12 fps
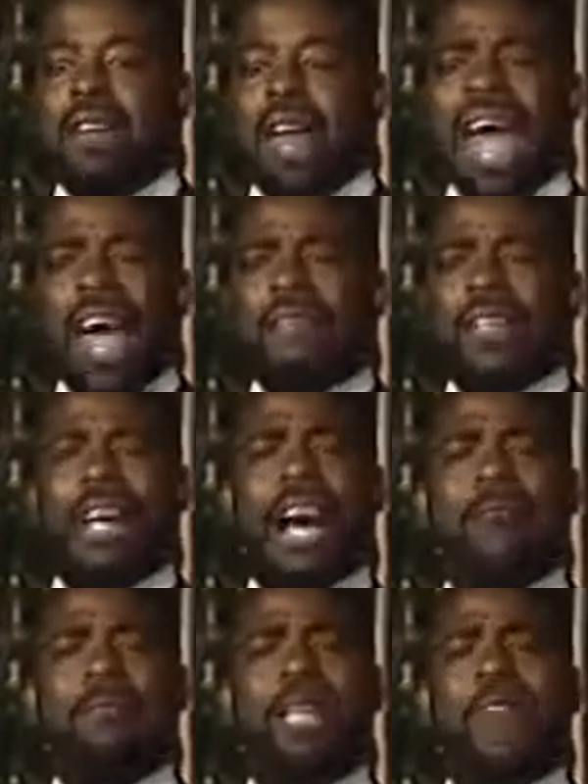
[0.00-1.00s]
have an
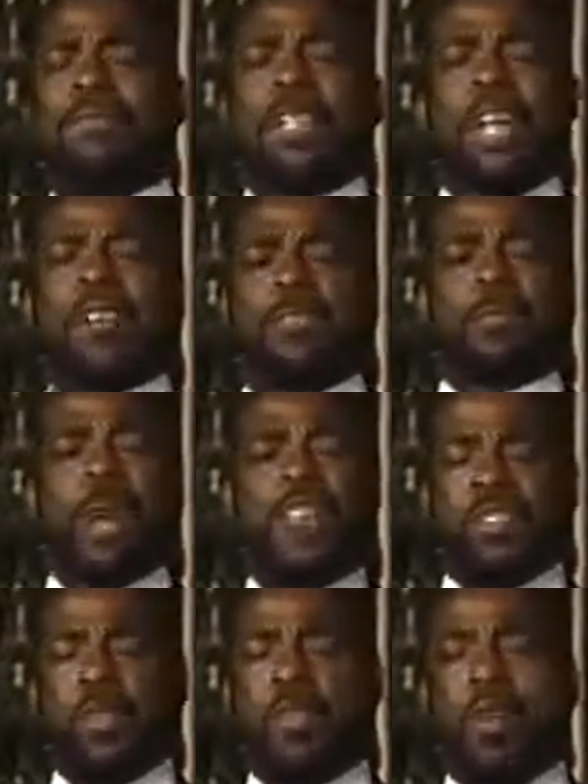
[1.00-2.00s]
uplifted expression,